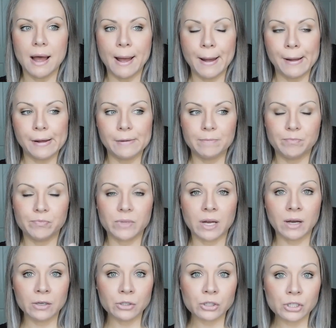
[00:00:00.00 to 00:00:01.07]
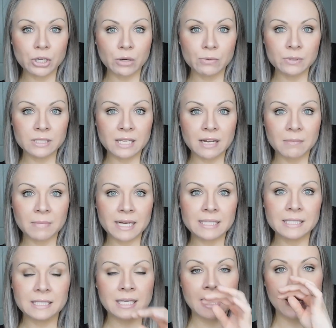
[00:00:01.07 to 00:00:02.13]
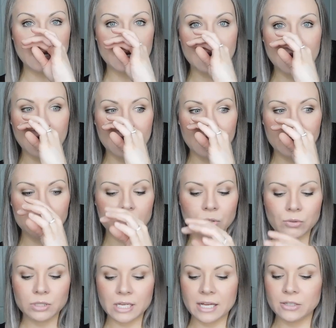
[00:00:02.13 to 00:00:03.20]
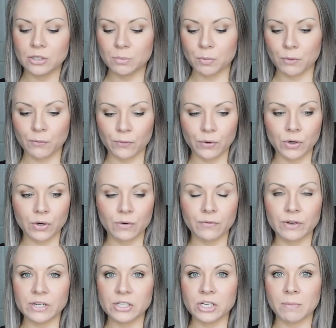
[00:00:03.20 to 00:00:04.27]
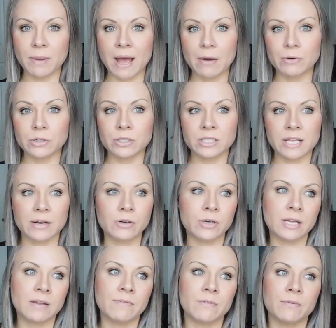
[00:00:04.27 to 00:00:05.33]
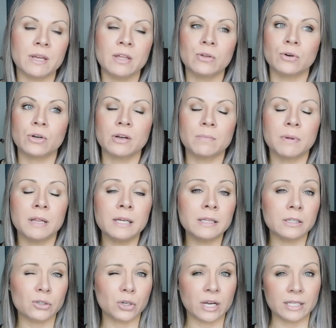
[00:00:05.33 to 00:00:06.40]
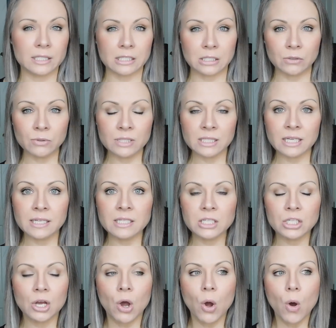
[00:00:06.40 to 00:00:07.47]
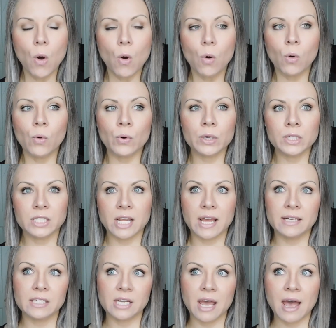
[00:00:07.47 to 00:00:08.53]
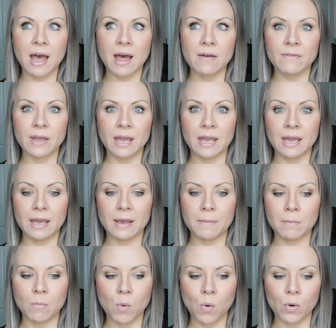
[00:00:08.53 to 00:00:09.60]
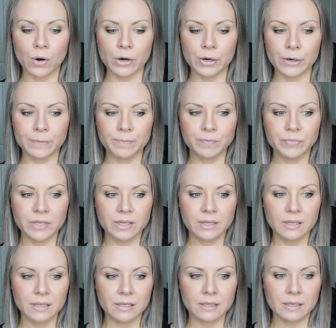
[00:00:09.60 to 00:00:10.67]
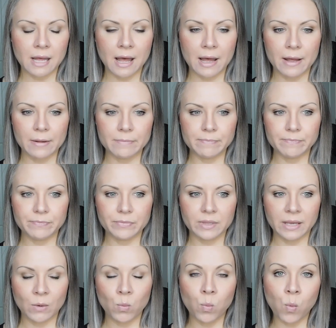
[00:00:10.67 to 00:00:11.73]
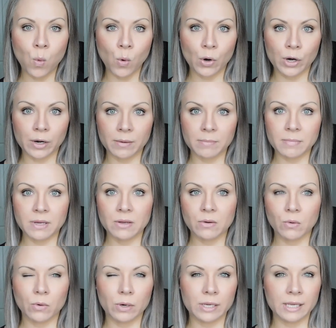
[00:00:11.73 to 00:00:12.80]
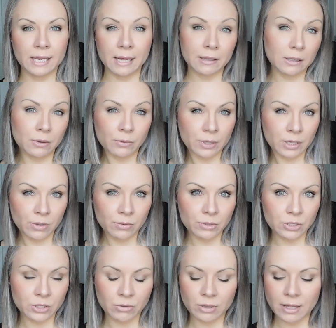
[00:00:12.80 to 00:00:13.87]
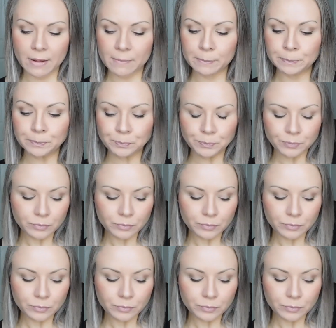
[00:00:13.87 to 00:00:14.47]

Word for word: um, undertones in my skin and I do tend to prefer finishing powders that are e either completely translucent or tend to have a more um, like warm or yellow hue to them.